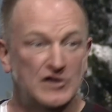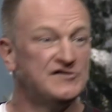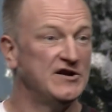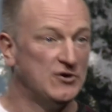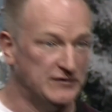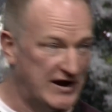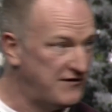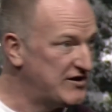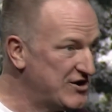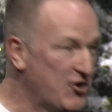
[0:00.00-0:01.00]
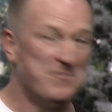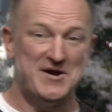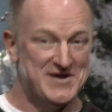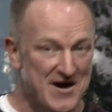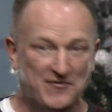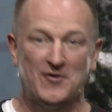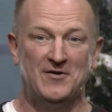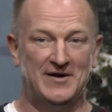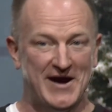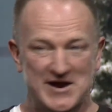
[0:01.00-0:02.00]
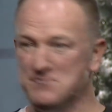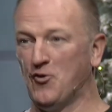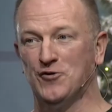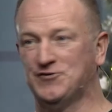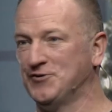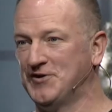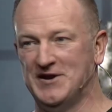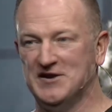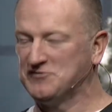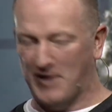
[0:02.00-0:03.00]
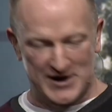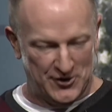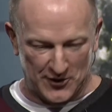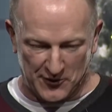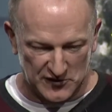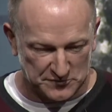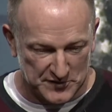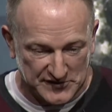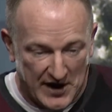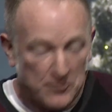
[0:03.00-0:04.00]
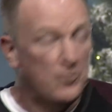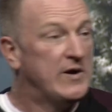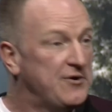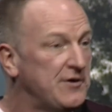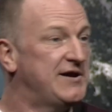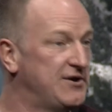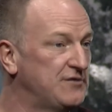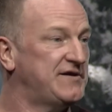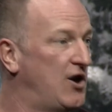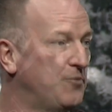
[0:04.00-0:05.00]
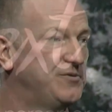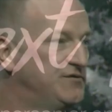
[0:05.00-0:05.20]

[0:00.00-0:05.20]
single day of the year, but never any more true than it is right here at Christmas time. We're here to help you